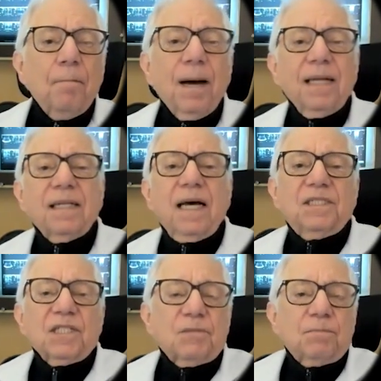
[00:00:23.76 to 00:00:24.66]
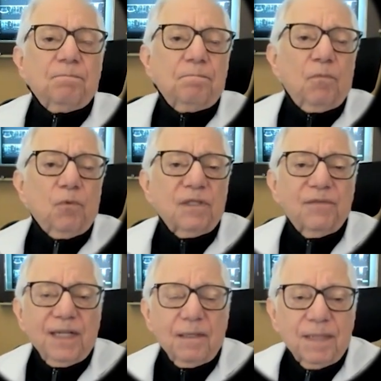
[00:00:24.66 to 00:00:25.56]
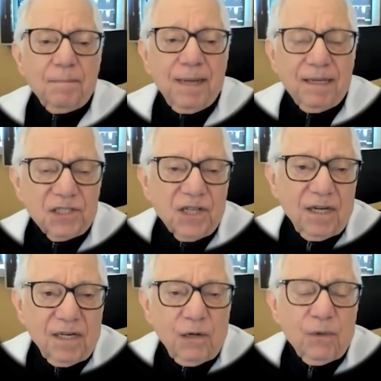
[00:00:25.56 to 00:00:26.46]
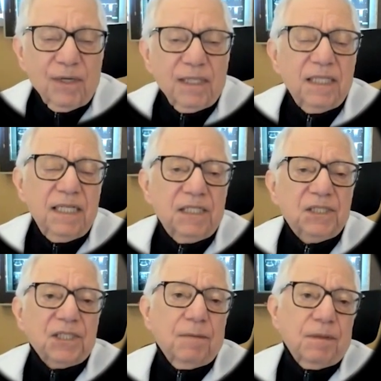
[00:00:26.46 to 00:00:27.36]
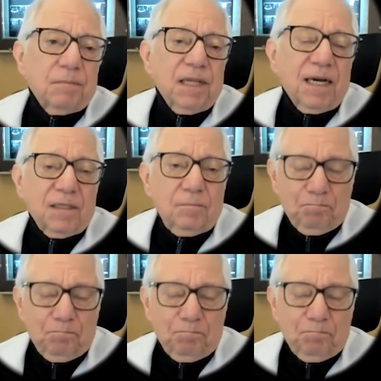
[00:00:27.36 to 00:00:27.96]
Biologics were developed at Mount Sinai, where I teach up the block.